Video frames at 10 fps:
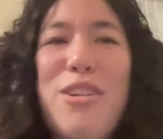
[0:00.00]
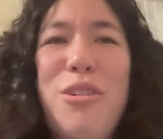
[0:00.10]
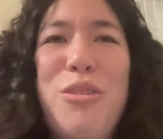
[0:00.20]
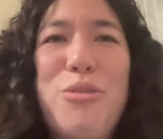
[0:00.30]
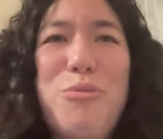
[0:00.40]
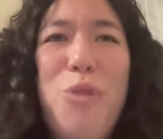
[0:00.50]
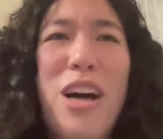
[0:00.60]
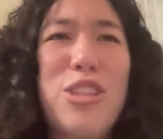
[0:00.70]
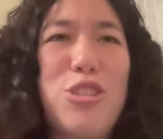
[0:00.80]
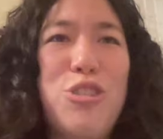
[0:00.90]
who
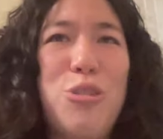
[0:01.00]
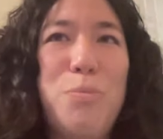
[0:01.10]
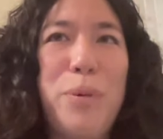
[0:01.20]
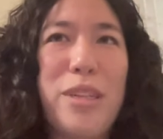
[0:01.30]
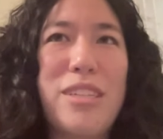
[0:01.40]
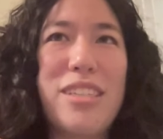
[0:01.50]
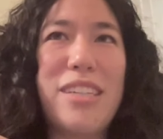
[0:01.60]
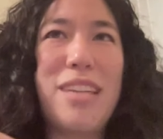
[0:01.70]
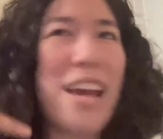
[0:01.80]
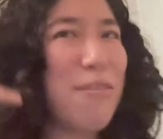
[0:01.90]
wants to
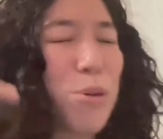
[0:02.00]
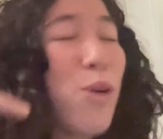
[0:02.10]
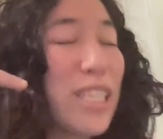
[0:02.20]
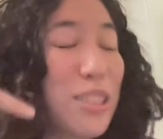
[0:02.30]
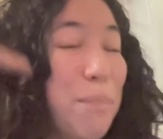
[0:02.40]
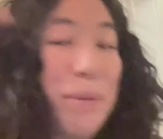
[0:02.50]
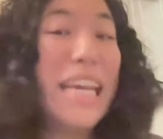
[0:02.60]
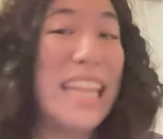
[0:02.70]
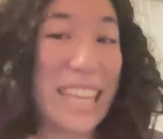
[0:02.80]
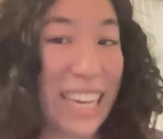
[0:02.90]
protect, who wants to
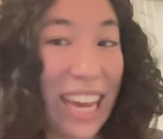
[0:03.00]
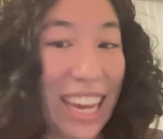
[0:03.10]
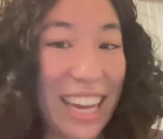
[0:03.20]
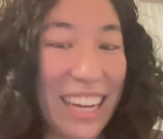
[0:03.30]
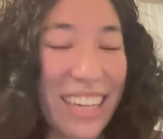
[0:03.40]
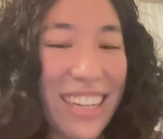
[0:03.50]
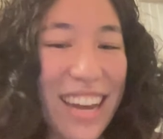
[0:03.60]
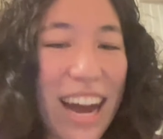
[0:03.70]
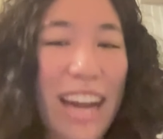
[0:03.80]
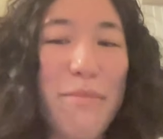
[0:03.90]
be the king,
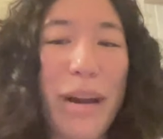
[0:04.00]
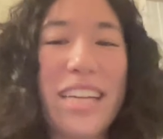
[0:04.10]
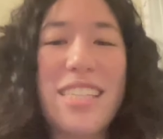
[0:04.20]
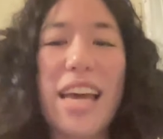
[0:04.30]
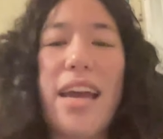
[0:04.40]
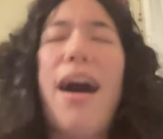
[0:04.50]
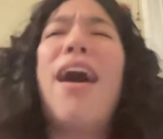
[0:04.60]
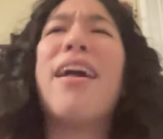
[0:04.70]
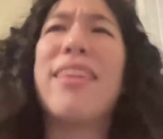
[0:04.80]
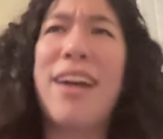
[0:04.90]
I might say,
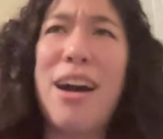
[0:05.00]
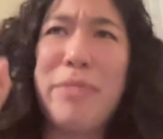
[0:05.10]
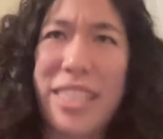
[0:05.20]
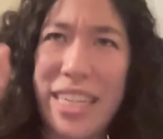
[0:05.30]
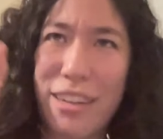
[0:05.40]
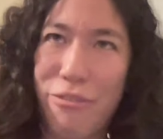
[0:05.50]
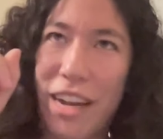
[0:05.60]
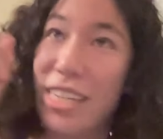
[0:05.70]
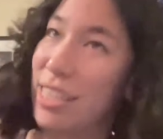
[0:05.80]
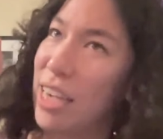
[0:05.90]
ah, the comet
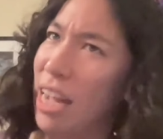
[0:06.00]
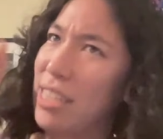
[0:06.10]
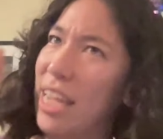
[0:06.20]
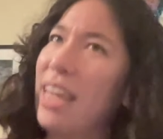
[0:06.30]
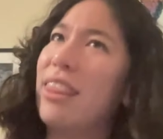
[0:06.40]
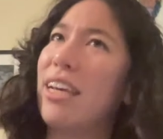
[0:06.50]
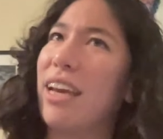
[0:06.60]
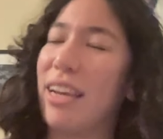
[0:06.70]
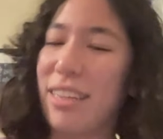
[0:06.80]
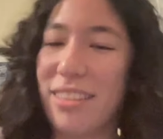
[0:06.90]
signifies the gods hate the king.